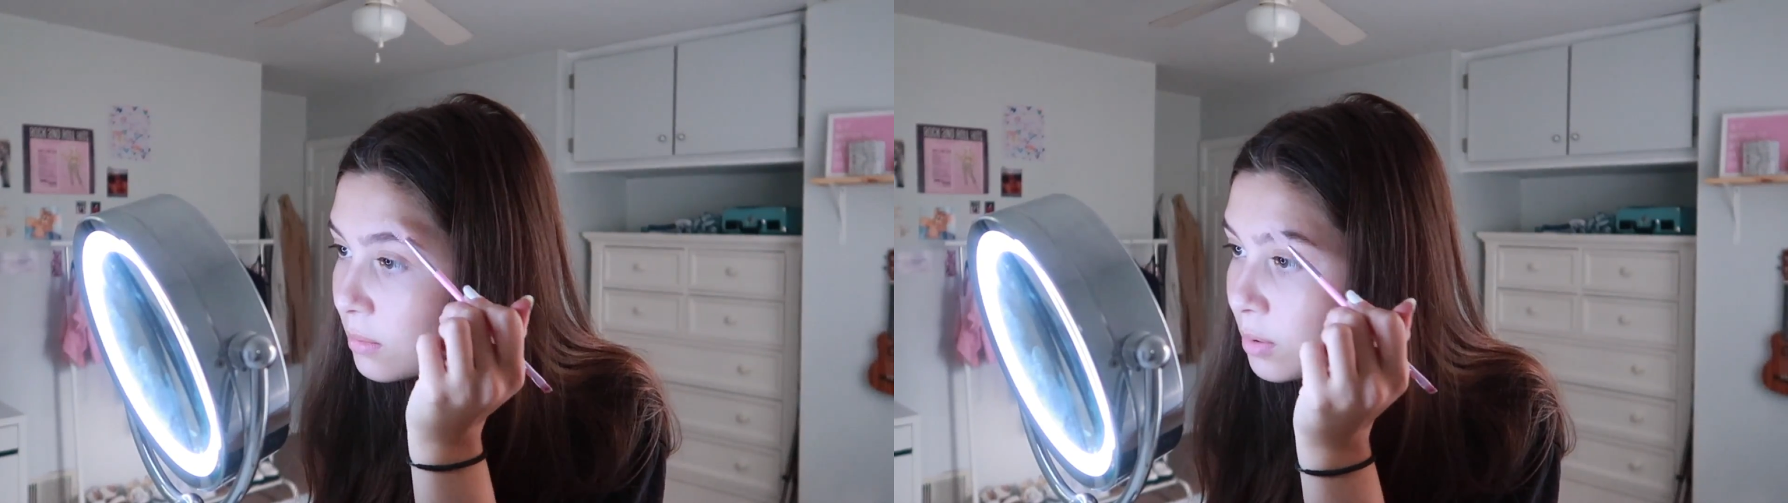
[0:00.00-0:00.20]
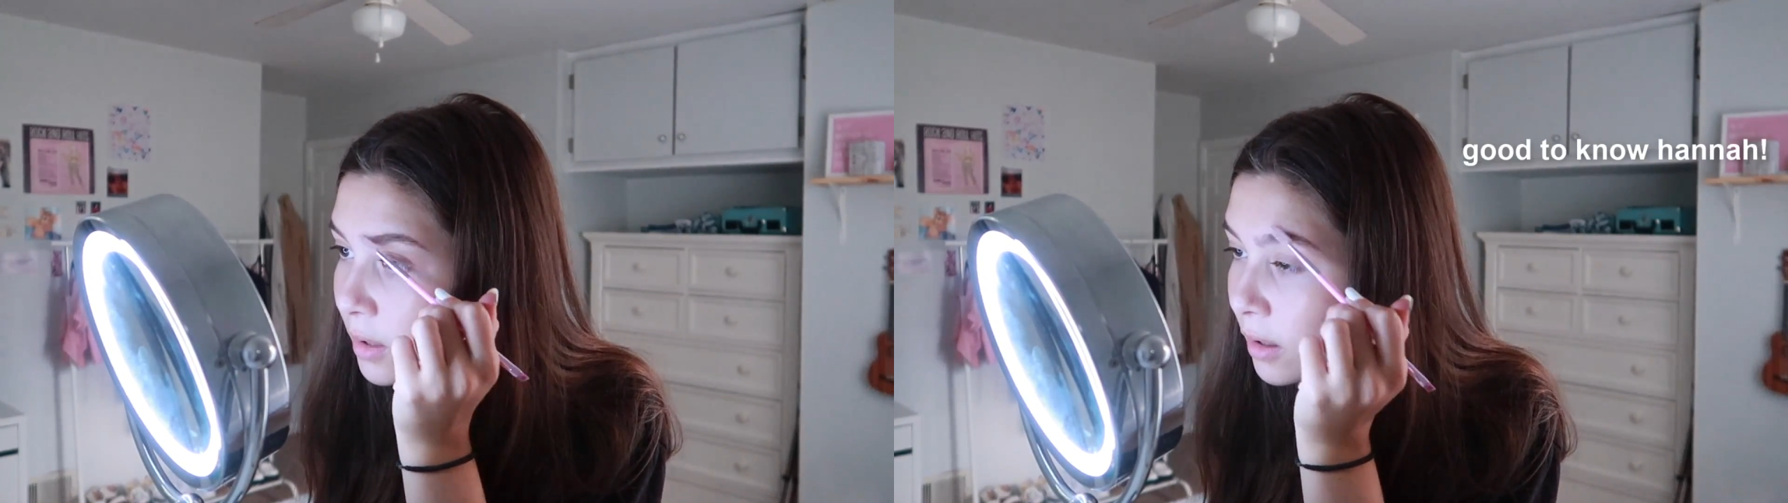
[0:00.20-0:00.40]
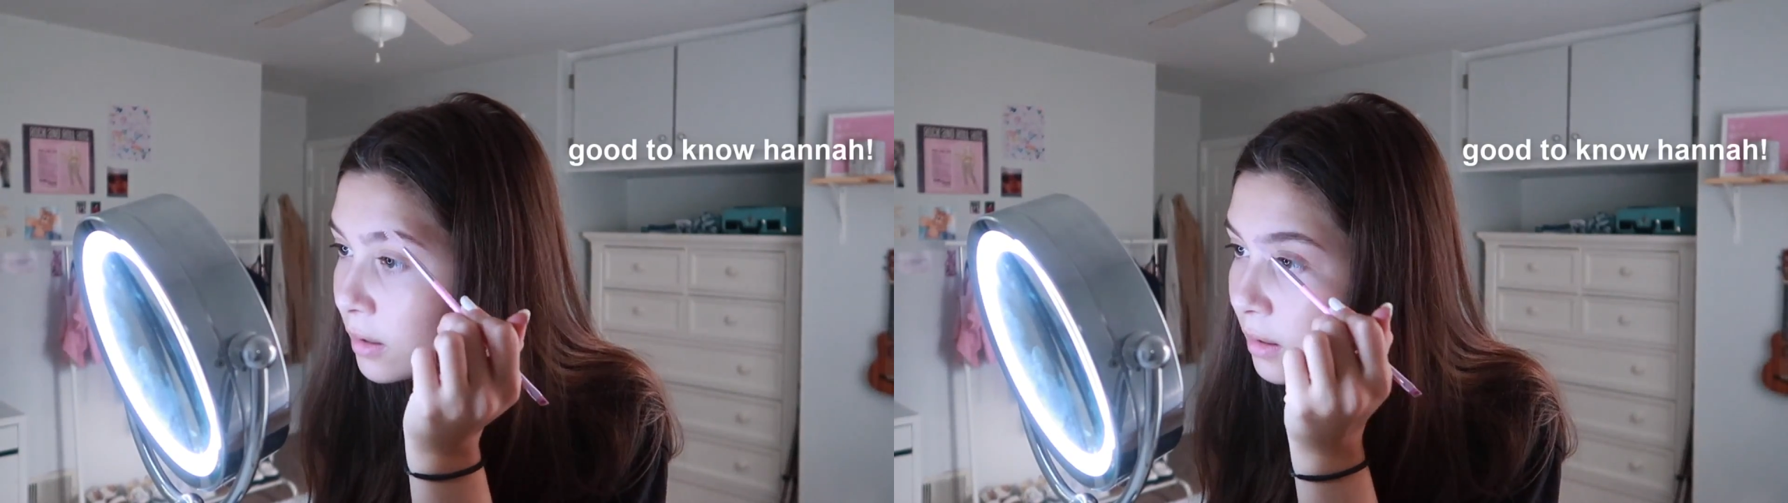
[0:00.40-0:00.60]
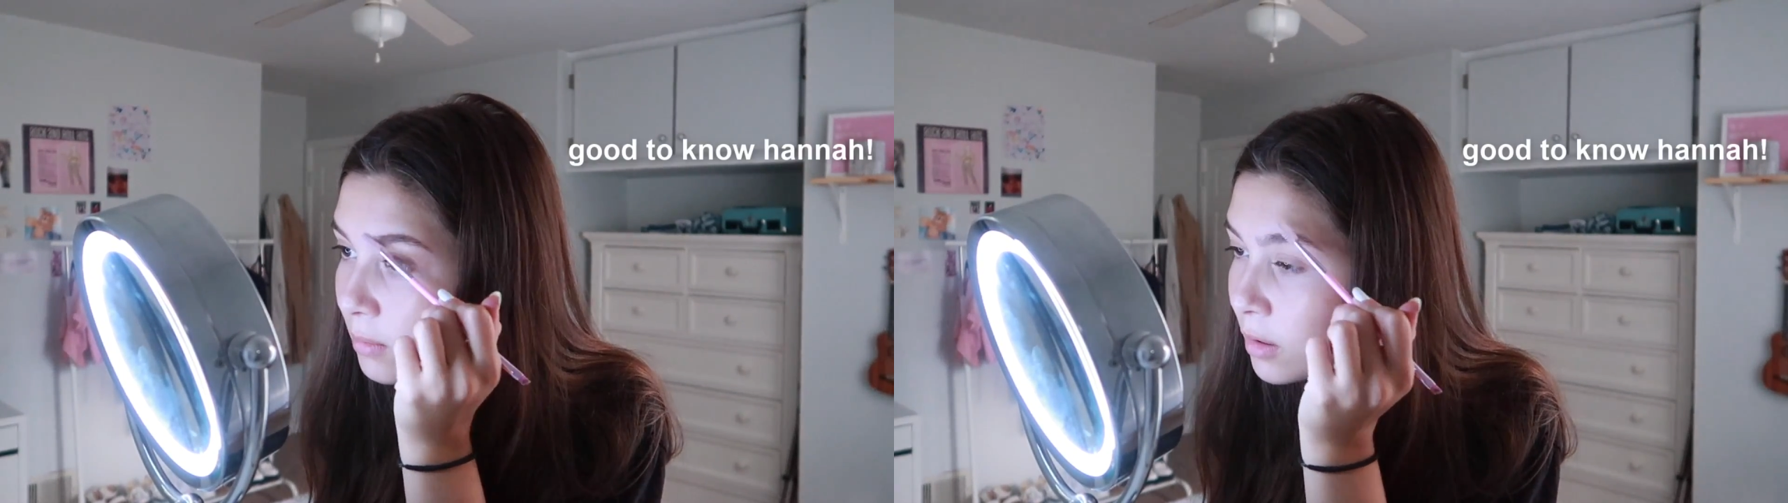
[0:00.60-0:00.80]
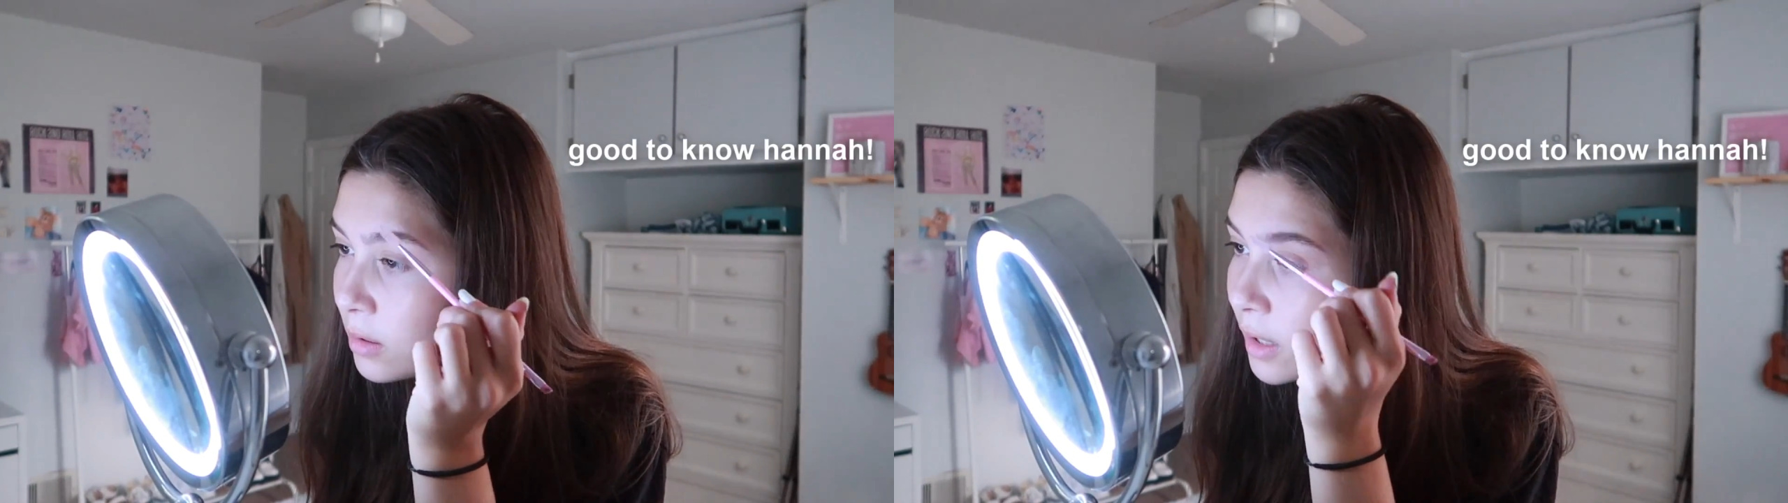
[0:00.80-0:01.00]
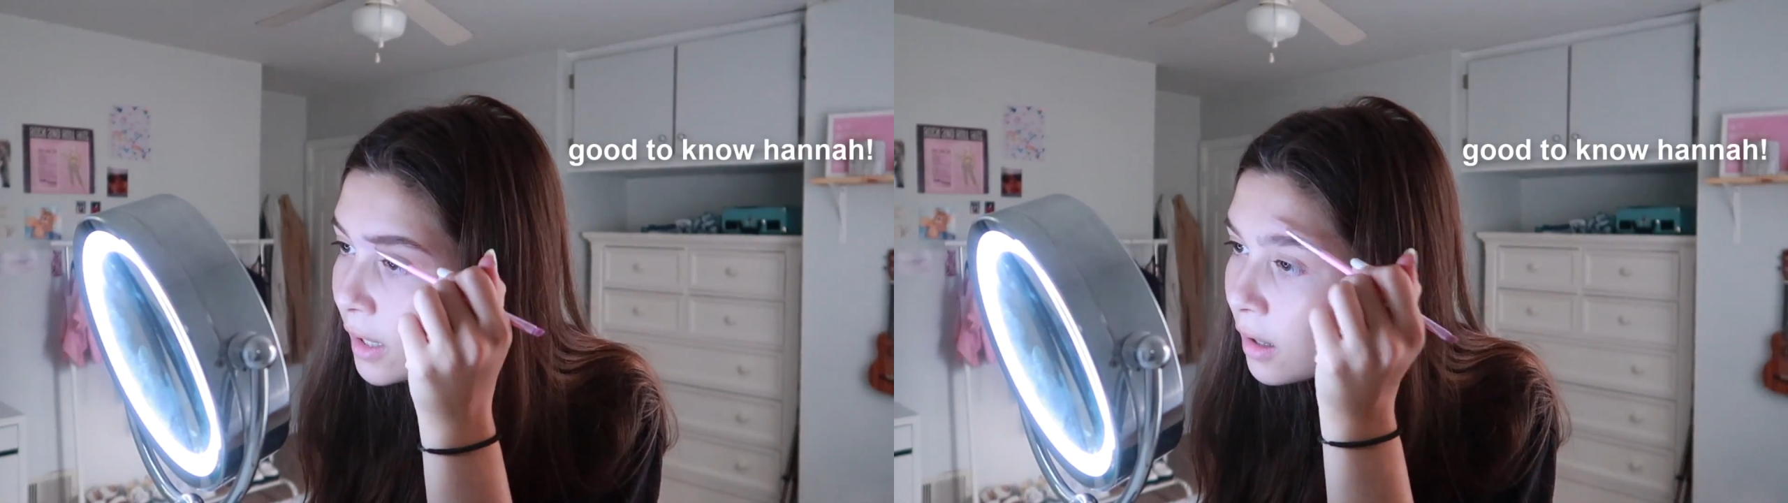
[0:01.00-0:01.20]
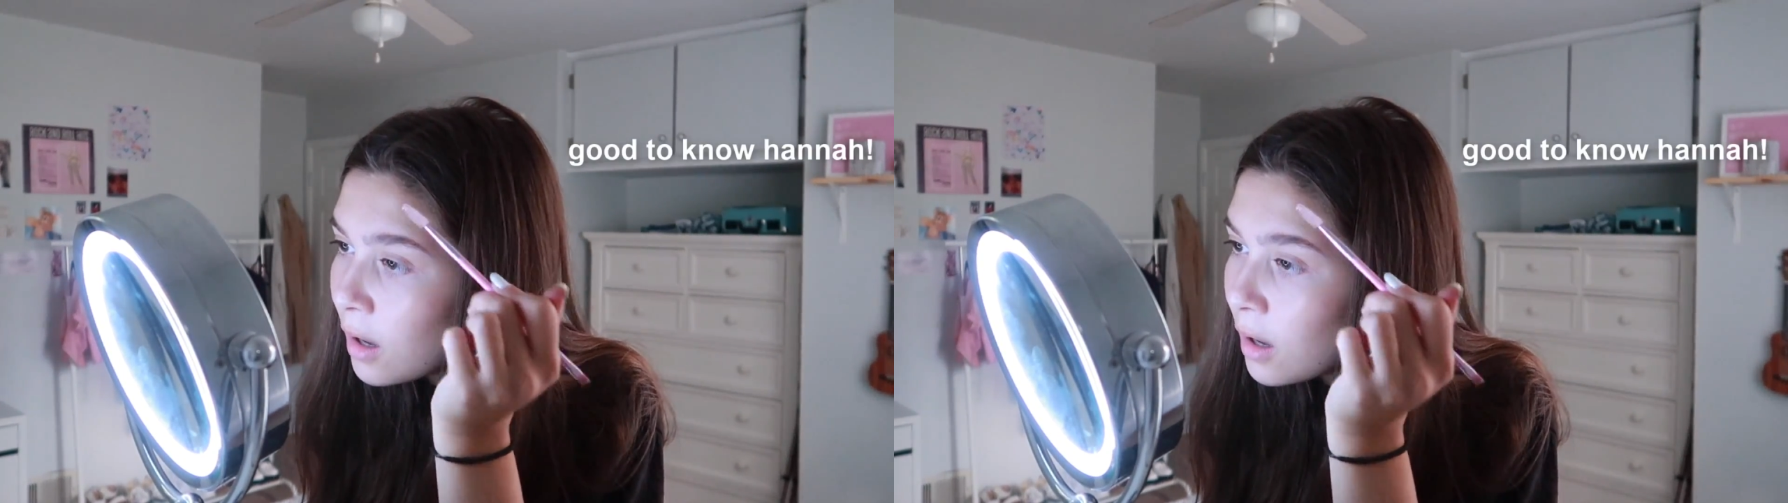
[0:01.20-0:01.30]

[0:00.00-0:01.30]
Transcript: plucked them the other day.